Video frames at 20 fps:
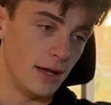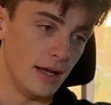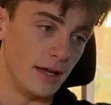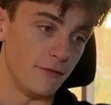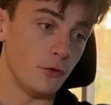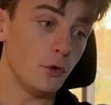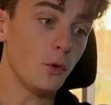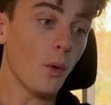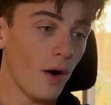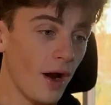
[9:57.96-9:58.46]

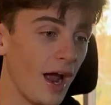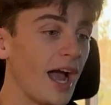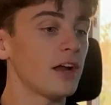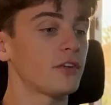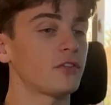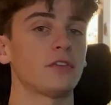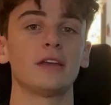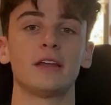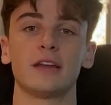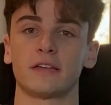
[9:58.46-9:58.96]
if you are
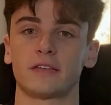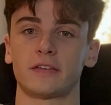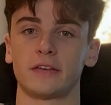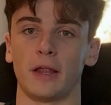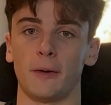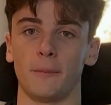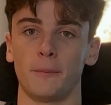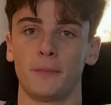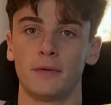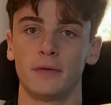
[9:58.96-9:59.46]
actually in a
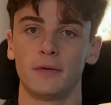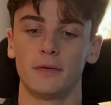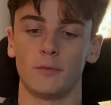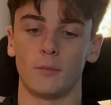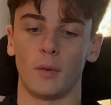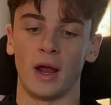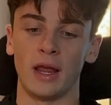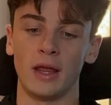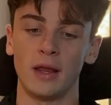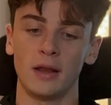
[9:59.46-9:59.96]
slump,
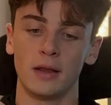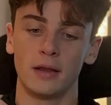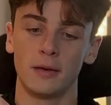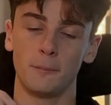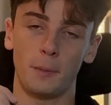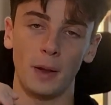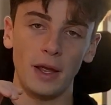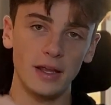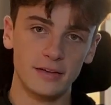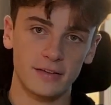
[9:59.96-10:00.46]
right?
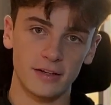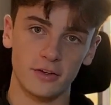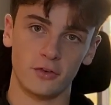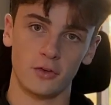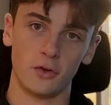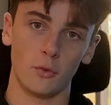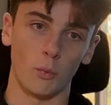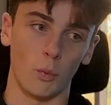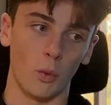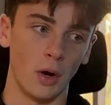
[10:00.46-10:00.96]
Pay
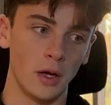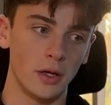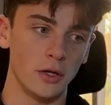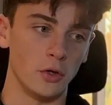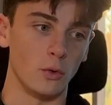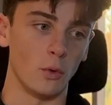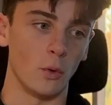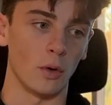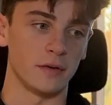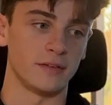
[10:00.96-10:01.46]
attention to what
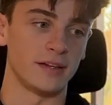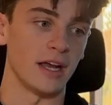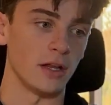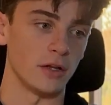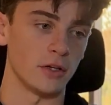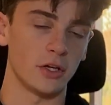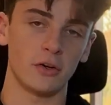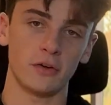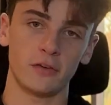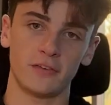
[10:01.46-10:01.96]
you are
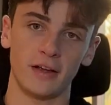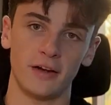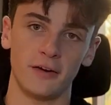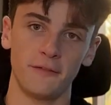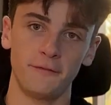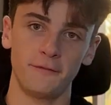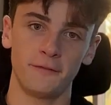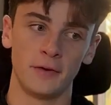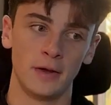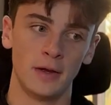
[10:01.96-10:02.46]
telling
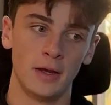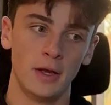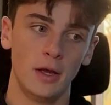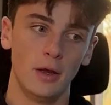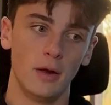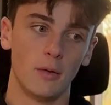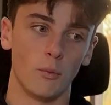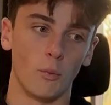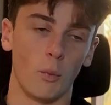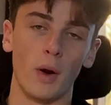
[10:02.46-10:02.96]
yourself
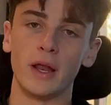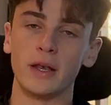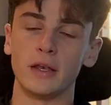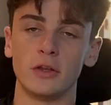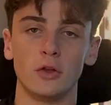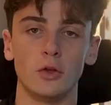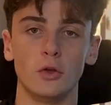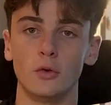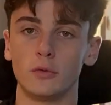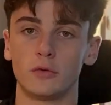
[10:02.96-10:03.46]

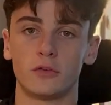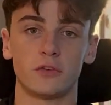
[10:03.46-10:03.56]
when you